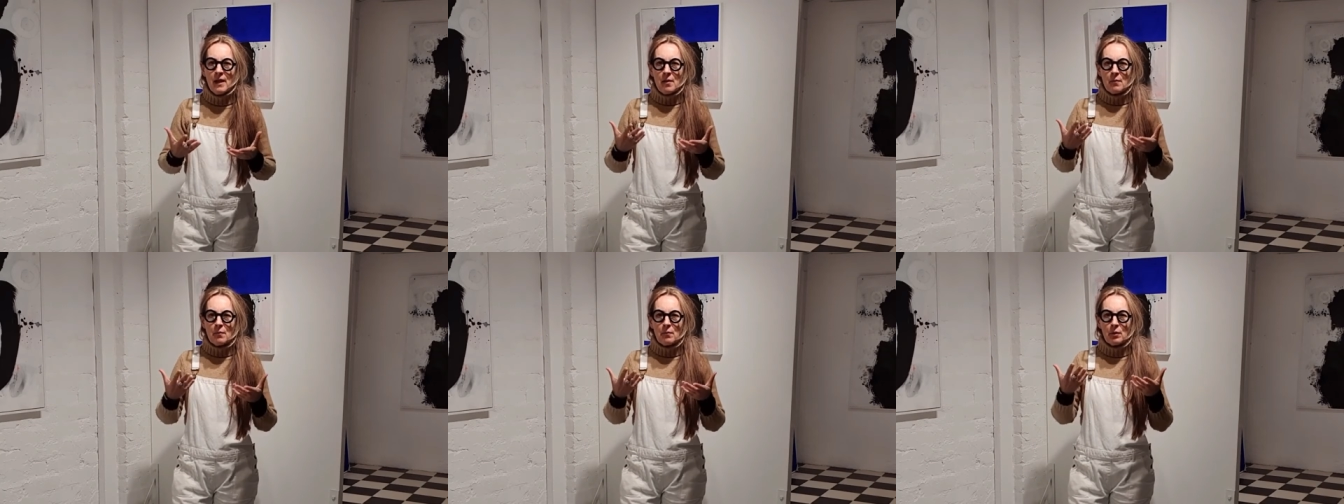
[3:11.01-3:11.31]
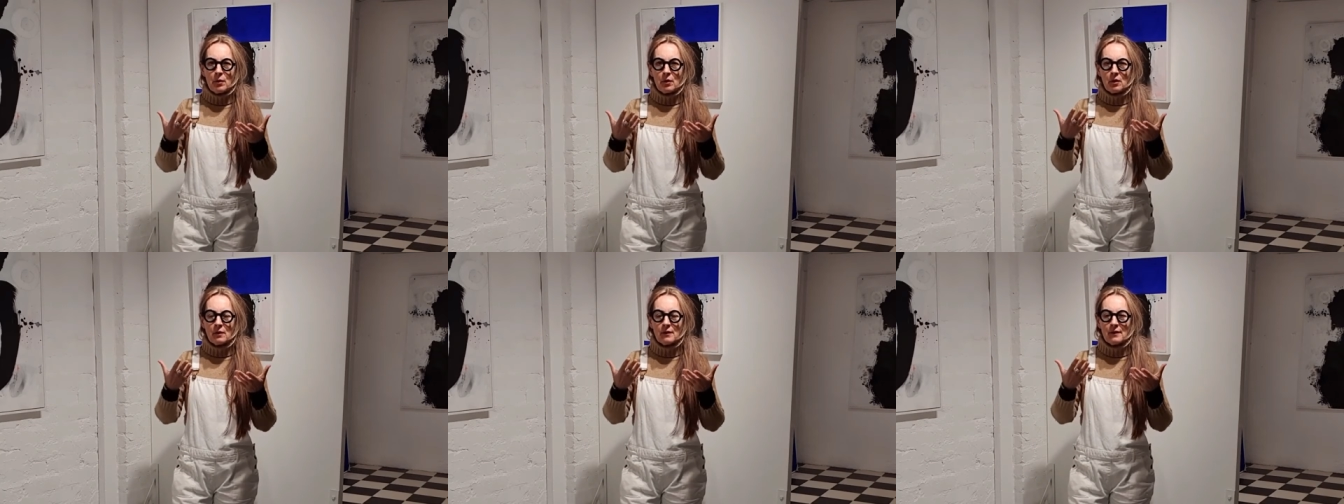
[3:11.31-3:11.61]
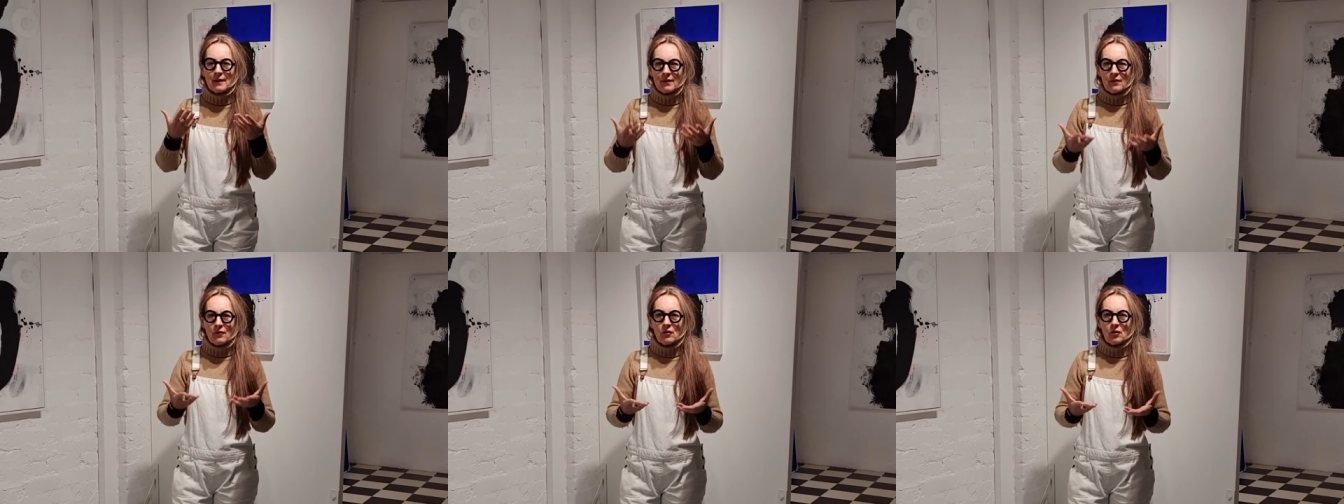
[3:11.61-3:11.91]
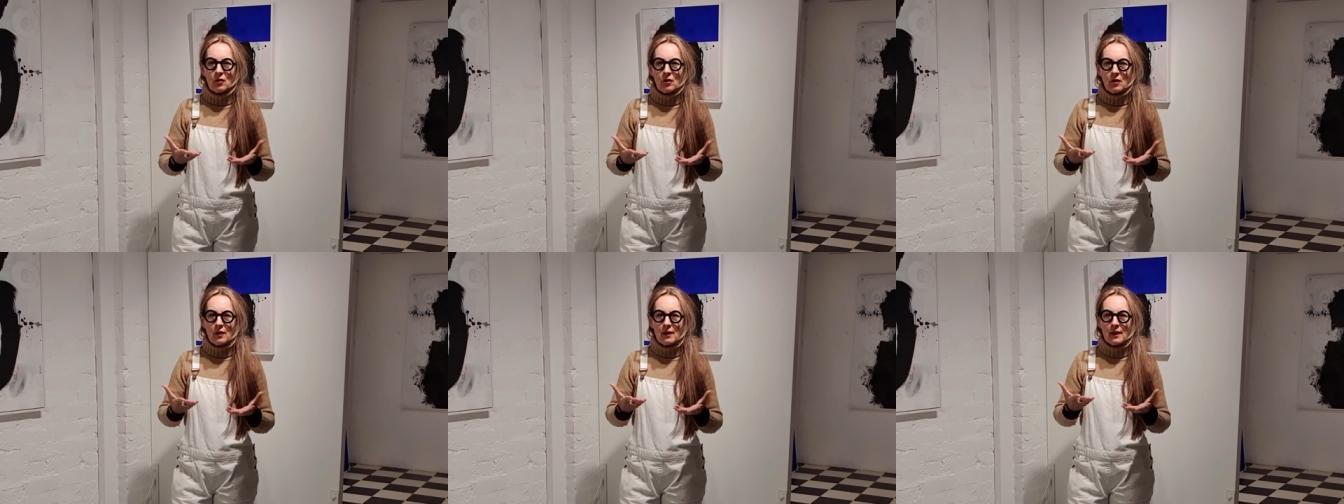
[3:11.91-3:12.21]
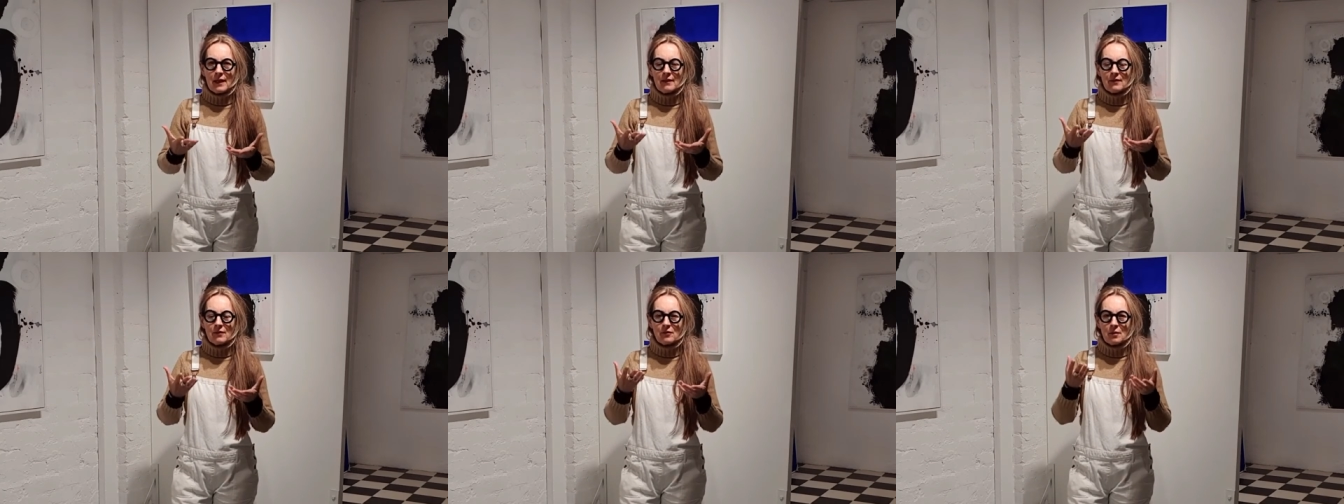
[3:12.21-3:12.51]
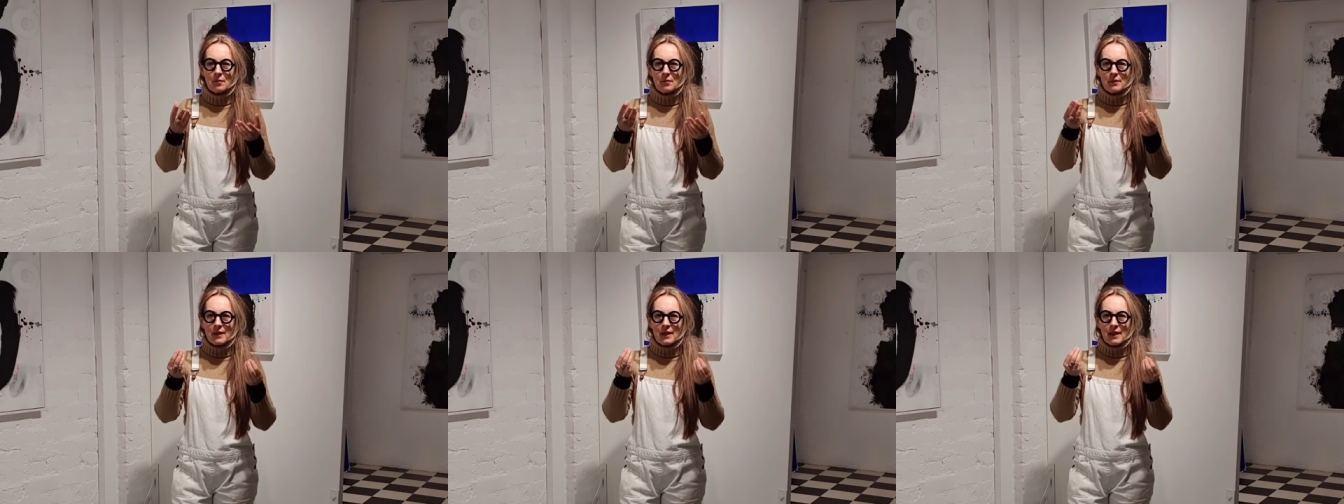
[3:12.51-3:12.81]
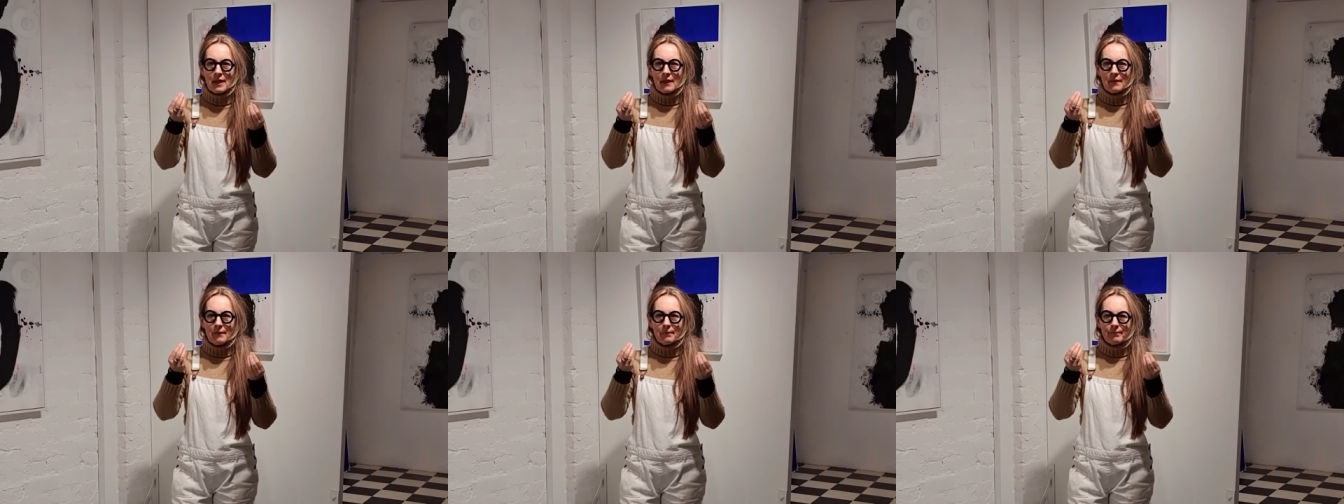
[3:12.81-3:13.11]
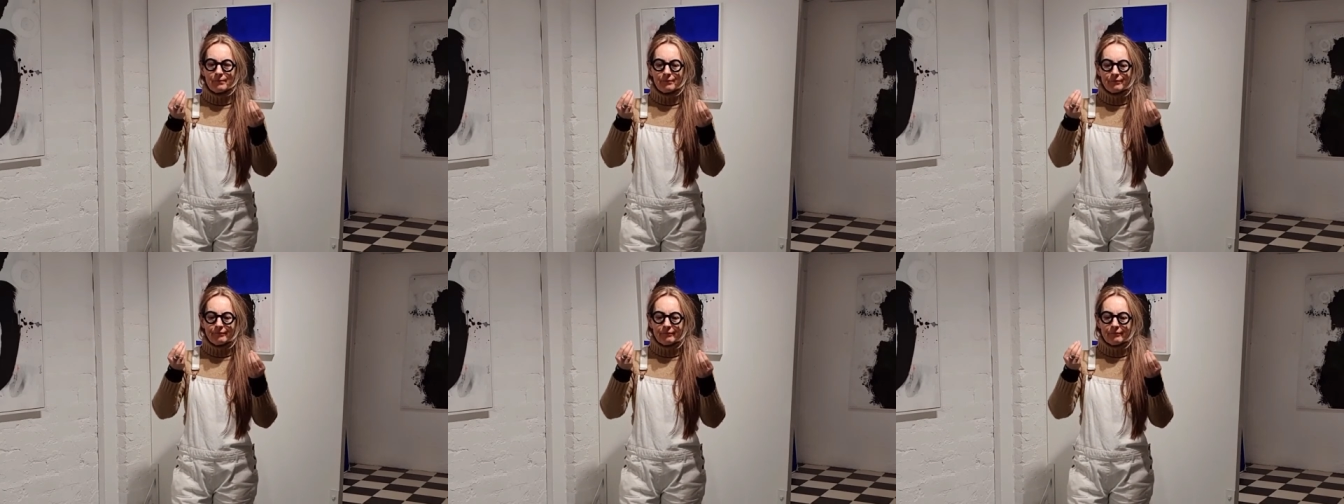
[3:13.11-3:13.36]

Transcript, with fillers: But a desert is something